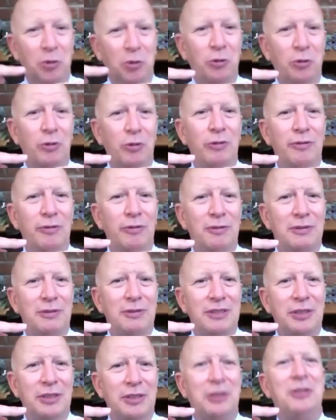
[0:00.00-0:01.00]

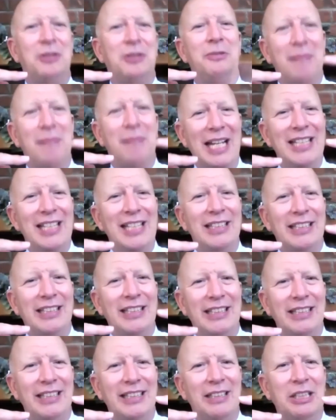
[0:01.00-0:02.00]
move
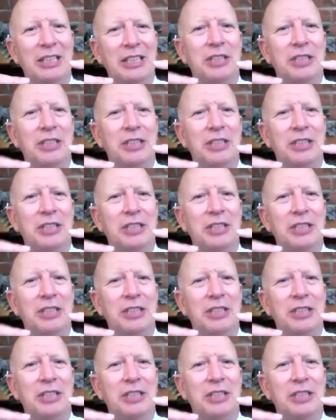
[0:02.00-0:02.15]
humanity